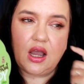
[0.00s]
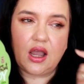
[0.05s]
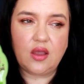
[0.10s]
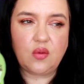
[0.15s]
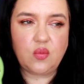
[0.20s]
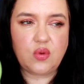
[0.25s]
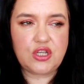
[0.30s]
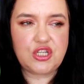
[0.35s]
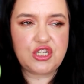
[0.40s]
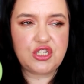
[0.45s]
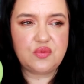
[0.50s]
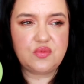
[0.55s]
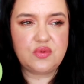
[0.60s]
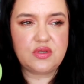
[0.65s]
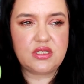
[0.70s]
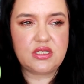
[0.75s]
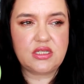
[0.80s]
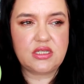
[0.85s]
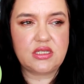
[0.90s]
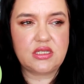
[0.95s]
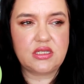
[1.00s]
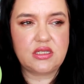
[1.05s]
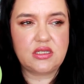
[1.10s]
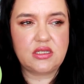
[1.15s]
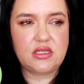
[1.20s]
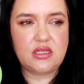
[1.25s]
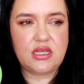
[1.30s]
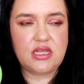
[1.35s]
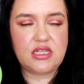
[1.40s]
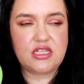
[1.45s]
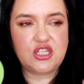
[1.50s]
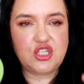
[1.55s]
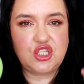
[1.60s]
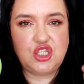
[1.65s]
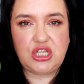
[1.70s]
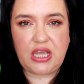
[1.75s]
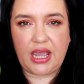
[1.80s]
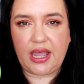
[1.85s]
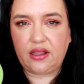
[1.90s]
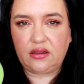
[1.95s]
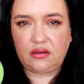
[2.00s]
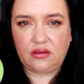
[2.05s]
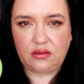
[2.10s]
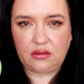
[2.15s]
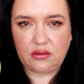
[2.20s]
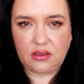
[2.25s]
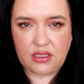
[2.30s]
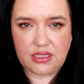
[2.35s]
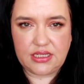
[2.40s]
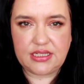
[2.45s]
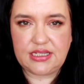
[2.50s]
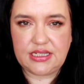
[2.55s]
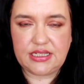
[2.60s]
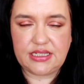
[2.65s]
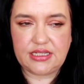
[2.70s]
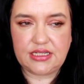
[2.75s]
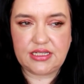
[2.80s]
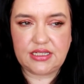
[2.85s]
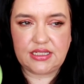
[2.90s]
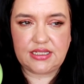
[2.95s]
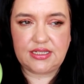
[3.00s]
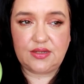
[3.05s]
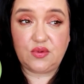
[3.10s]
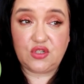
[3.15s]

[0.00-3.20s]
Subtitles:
wish it was, it's a gel consistency,